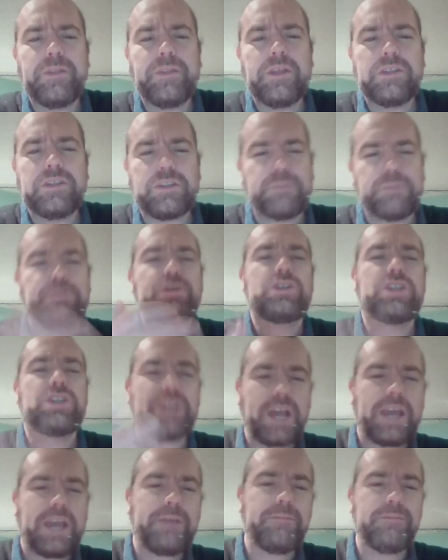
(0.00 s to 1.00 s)
to push a
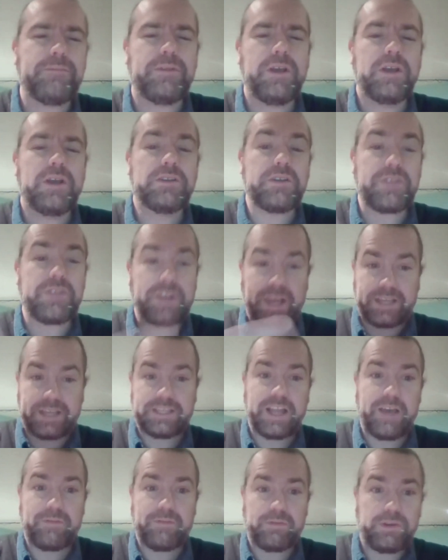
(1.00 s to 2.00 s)
game to the next
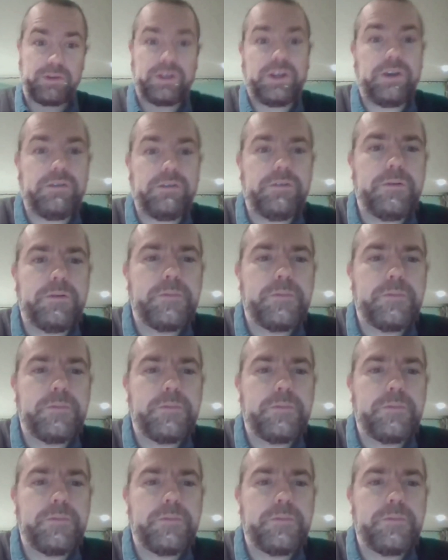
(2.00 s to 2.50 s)
level, you know.